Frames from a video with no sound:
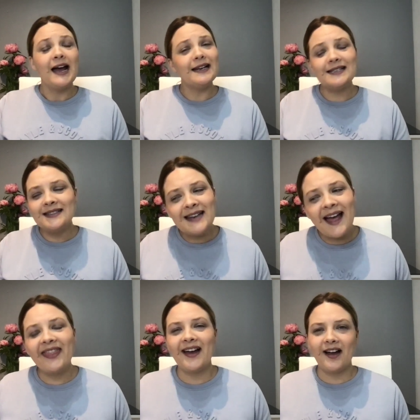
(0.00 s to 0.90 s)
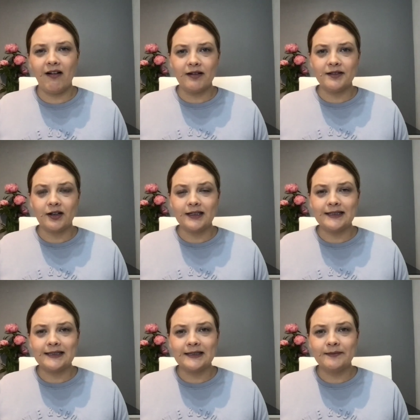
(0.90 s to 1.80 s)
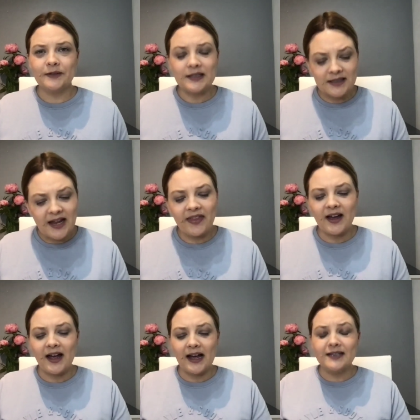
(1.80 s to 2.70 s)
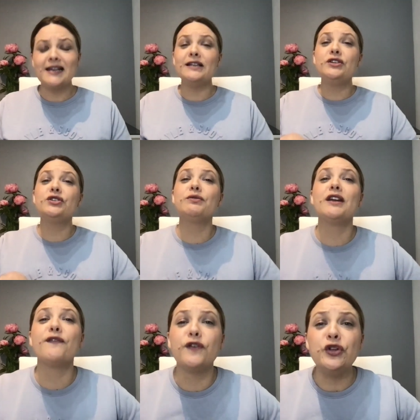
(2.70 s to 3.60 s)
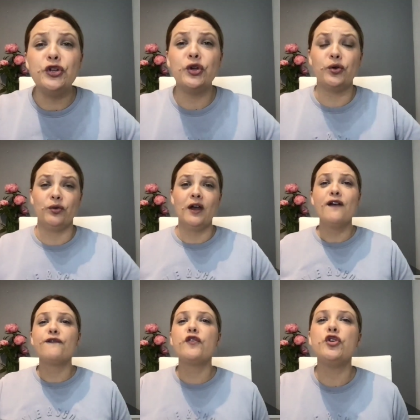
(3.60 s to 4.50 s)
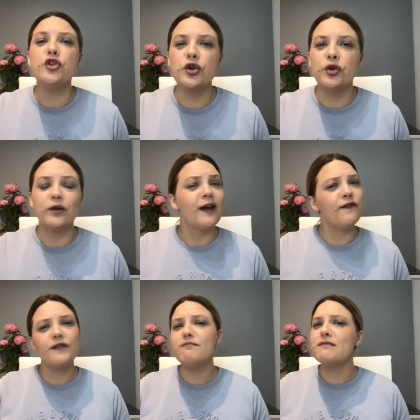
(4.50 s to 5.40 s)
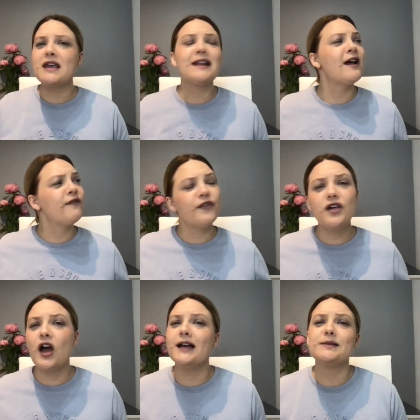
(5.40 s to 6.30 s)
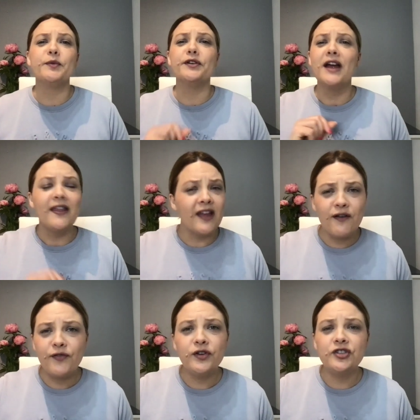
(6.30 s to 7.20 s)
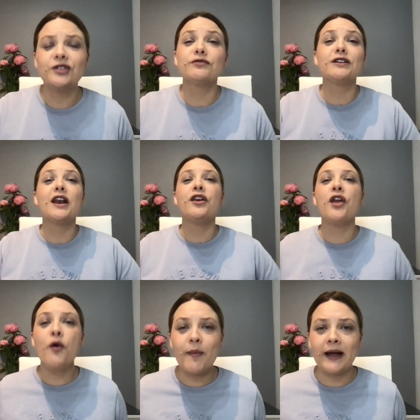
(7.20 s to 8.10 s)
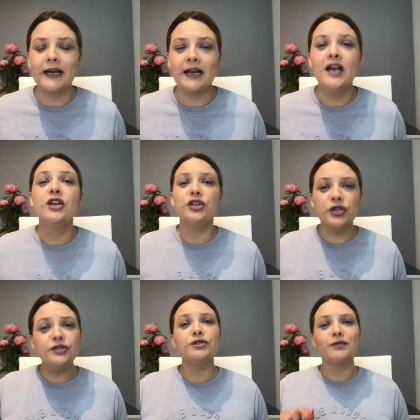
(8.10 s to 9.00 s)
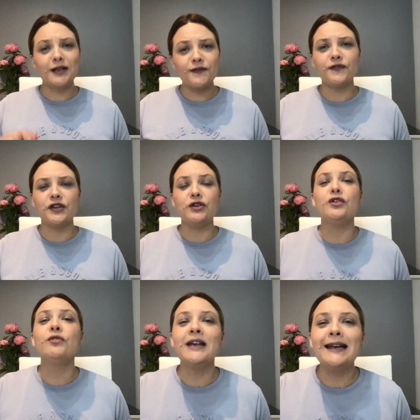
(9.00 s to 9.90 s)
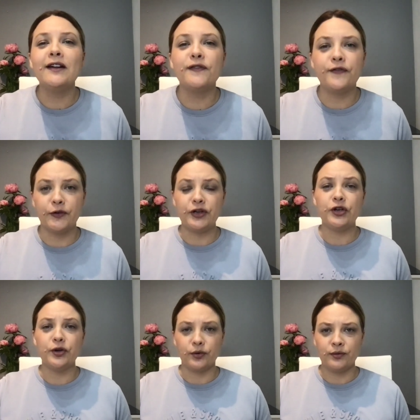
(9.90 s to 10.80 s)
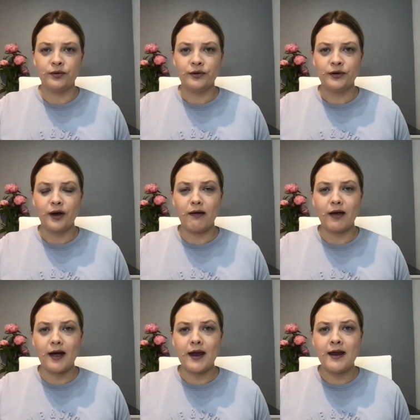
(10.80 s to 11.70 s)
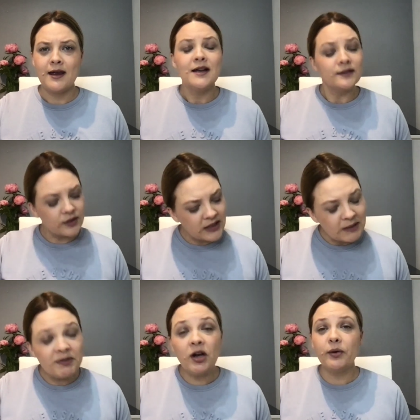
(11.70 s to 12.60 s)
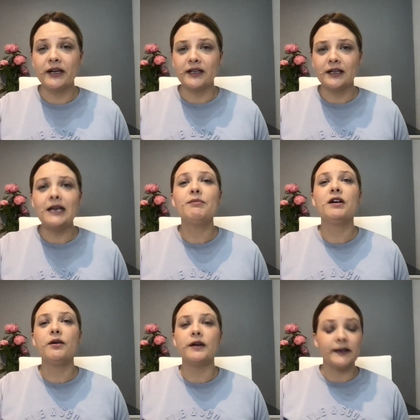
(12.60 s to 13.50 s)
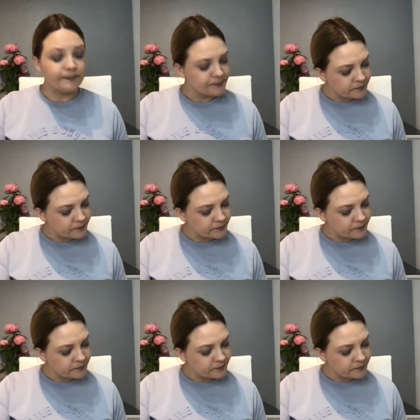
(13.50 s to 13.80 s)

And it's not that hard, guys. It's not that hard, and you're doing it for you, for you, not for me, not for your husband, not for your children, nobody. You're doing it for you, you're in it for you, okay? So keep going, keep going.